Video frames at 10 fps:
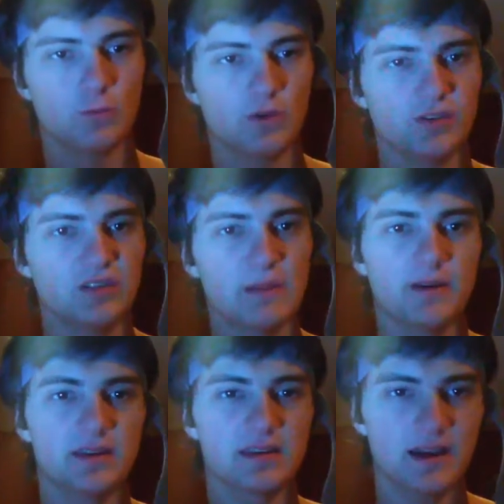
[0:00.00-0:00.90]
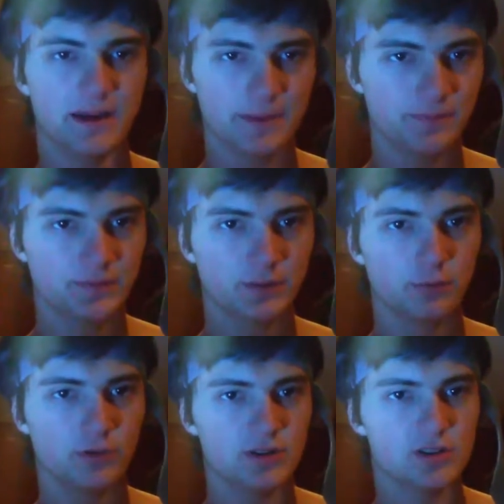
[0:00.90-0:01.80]
one step at a time,
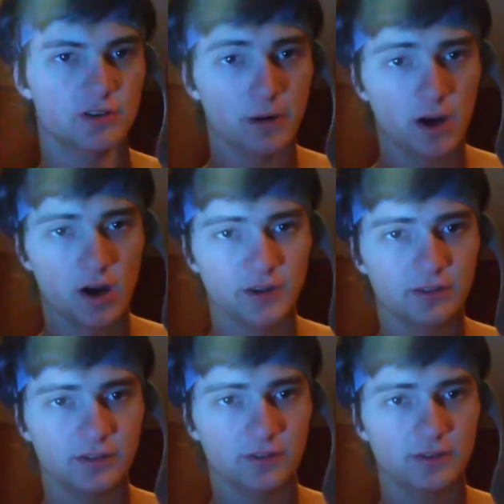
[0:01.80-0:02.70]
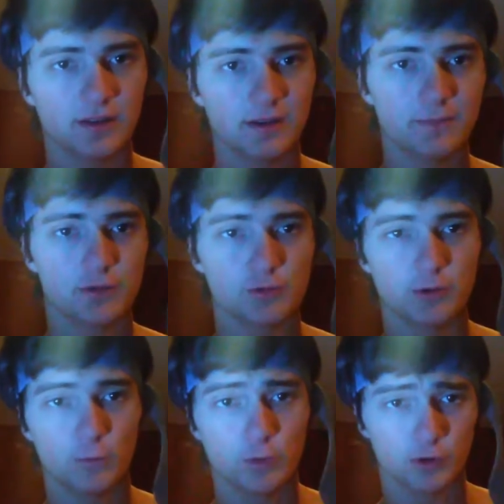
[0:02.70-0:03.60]
really just pause in
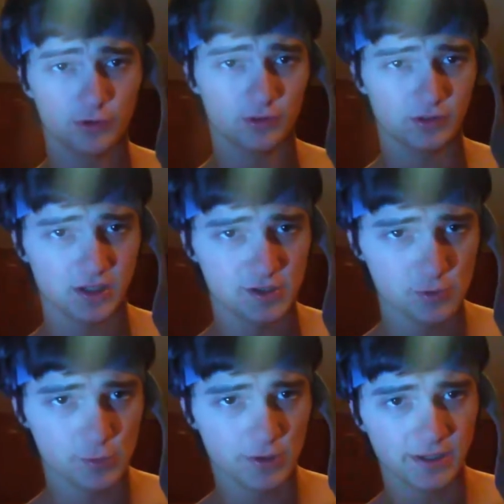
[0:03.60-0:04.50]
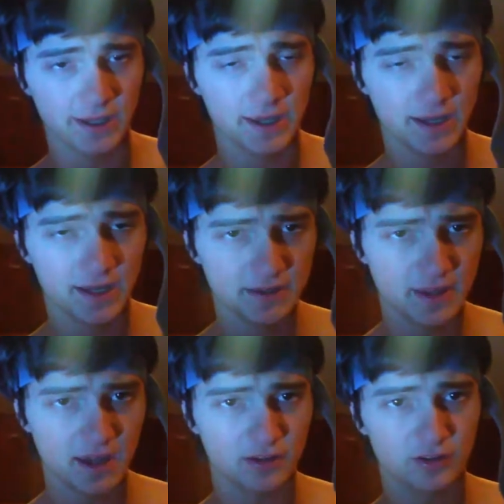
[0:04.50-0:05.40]
between words and just really
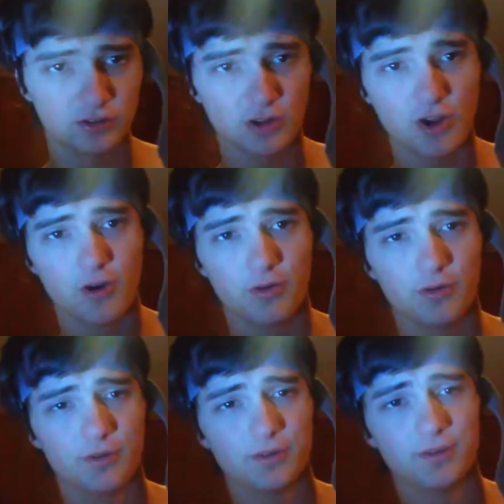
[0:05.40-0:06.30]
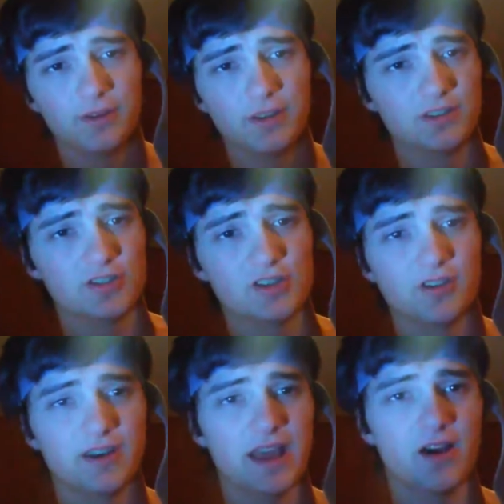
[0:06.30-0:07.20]
take it slow and
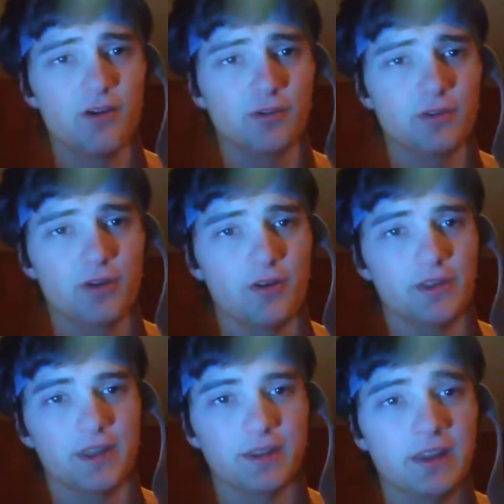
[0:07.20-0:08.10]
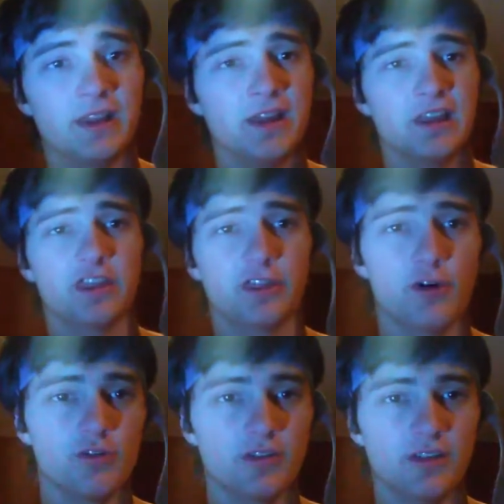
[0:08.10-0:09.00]
chill it out, you know, like
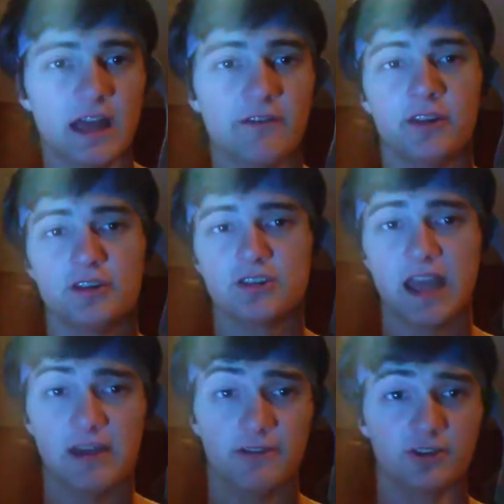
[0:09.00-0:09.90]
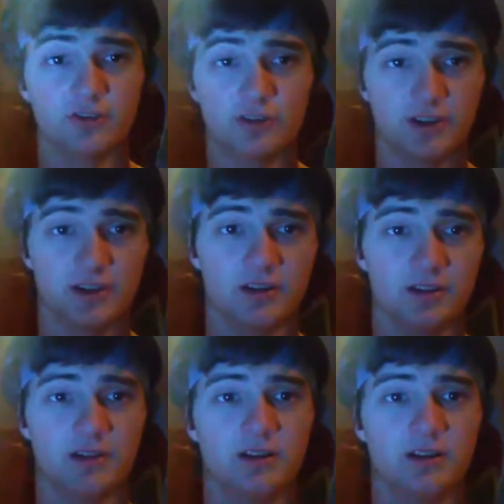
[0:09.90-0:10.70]
throw it to the oven and just have it start to,